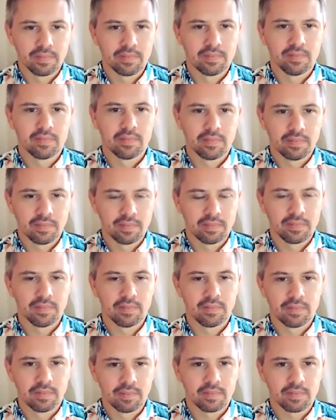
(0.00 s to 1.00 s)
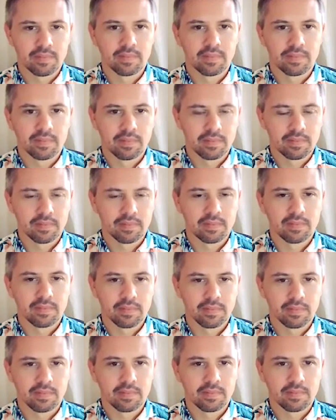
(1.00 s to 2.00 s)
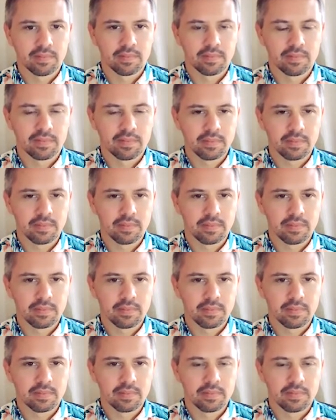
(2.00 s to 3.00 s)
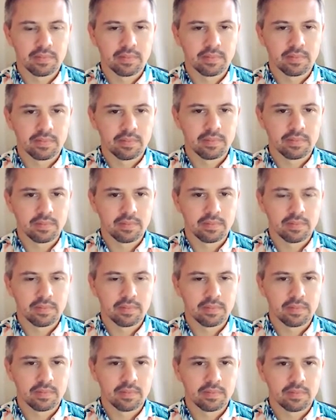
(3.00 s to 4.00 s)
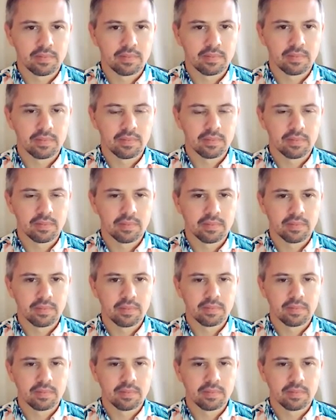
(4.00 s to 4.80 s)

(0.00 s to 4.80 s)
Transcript: No words are spoken by the person on screen.